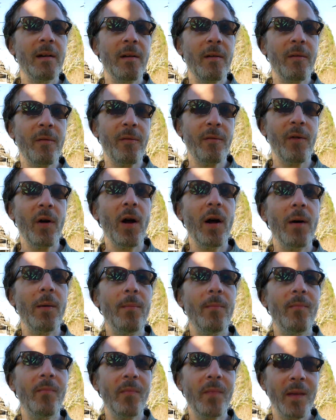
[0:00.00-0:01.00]

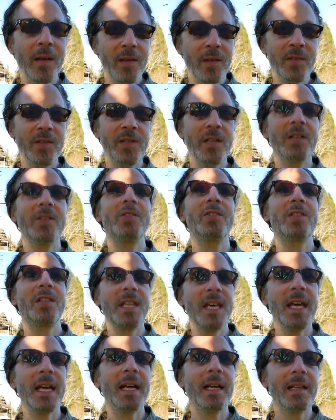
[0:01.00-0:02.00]
from such
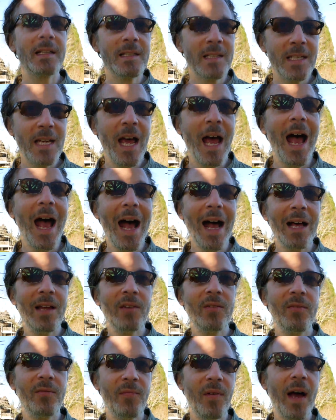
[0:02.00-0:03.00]
things
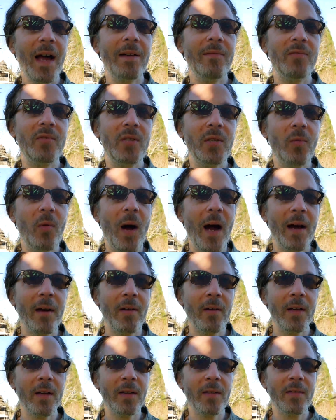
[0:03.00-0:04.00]
as 5G
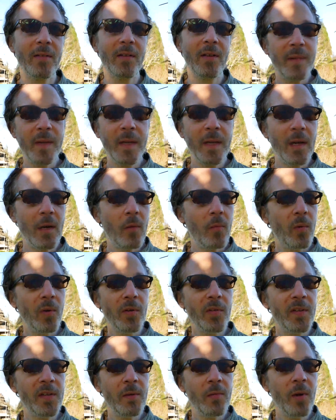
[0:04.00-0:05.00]
wireless. You know, we'll
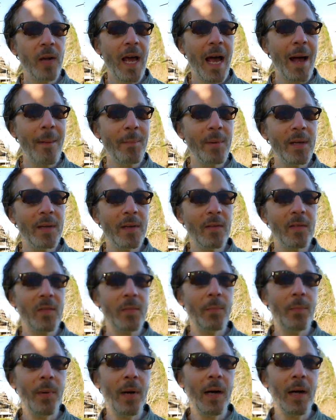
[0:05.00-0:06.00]
see what happens,
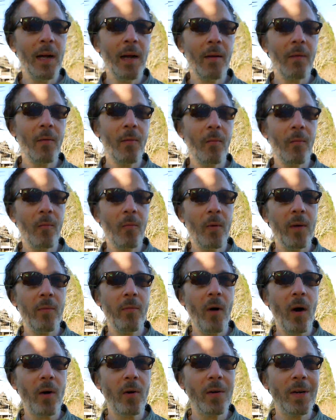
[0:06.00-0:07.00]
but we've
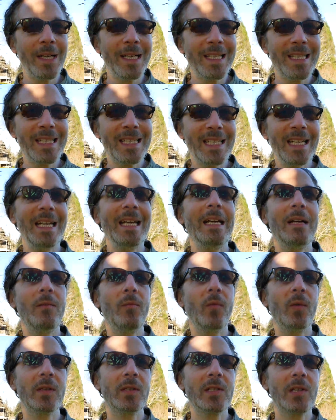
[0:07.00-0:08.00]
already
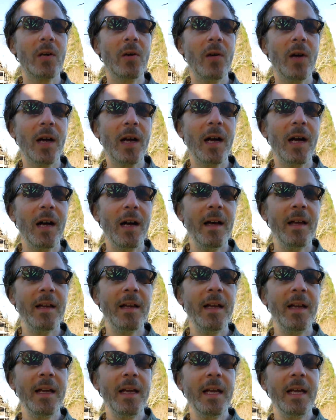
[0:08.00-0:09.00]
seen what's going
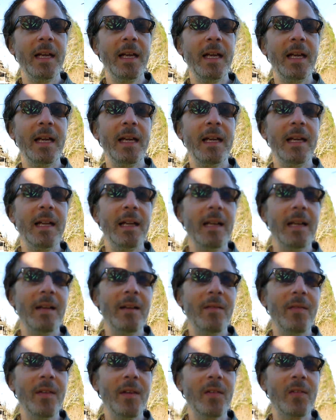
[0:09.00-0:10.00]
on in
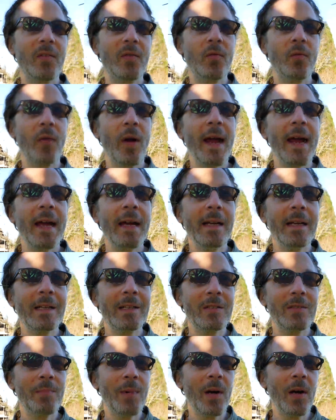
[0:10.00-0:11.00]
this grand
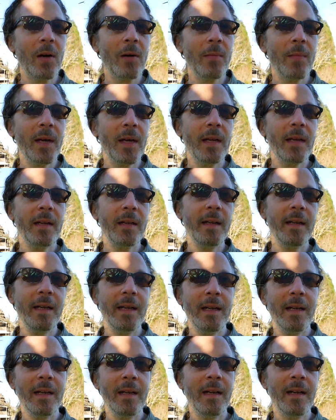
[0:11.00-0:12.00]
experiment
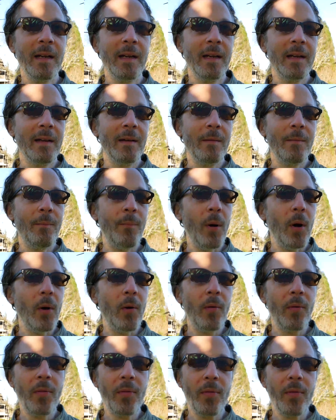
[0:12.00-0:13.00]
in
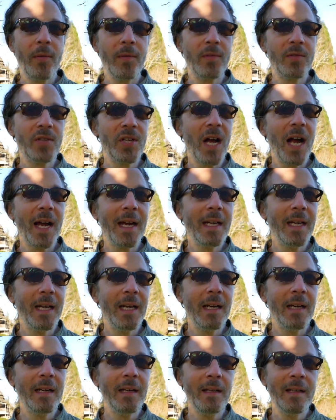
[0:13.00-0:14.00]
both
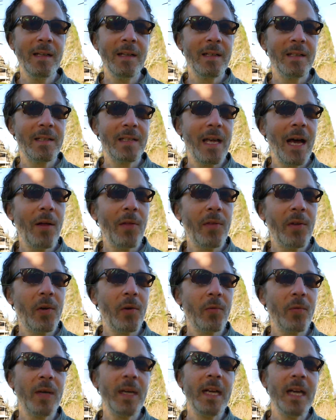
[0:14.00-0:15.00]
China, South
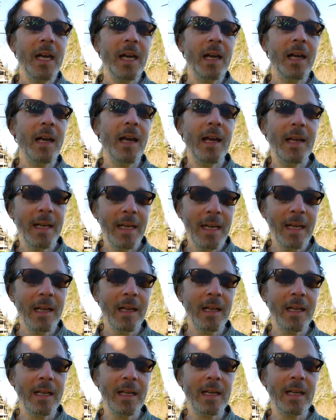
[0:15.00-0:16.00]
Korea, and
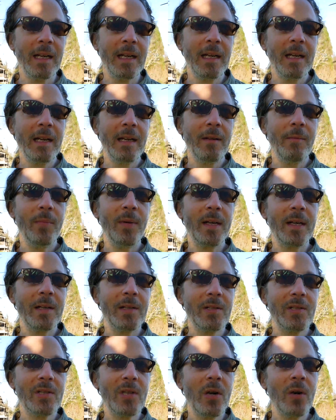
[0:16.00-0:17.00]
Italy,
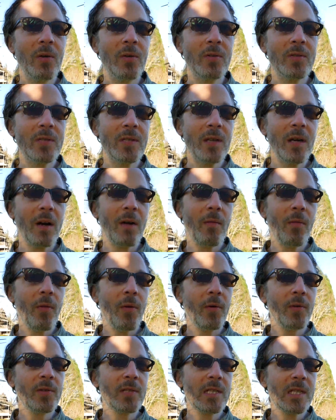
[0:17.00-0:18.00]
because those
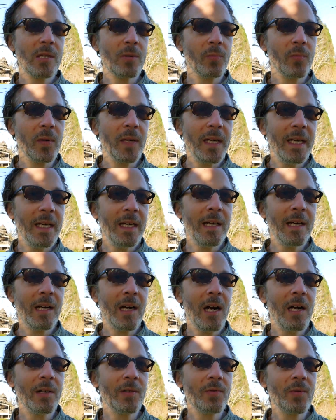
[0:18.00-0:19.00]
three
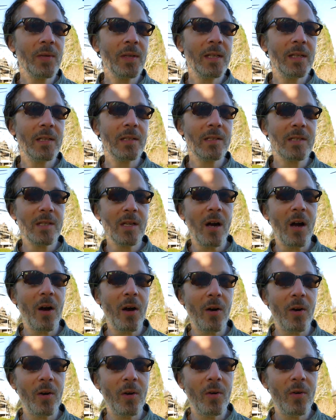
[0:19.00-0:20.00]
countries
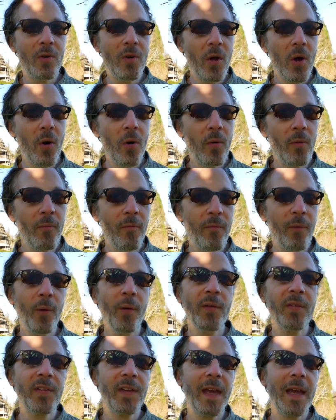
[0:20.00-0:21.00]
are known
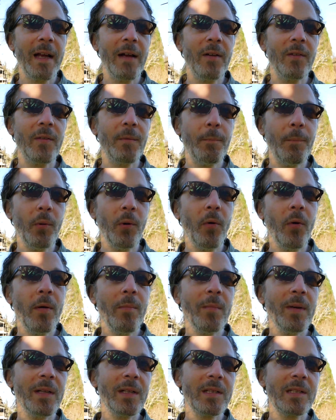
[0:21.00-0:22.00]
full-scale
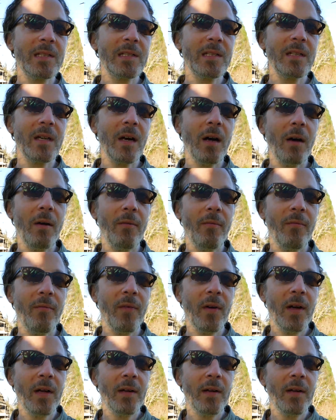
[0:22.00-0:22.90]
deployments of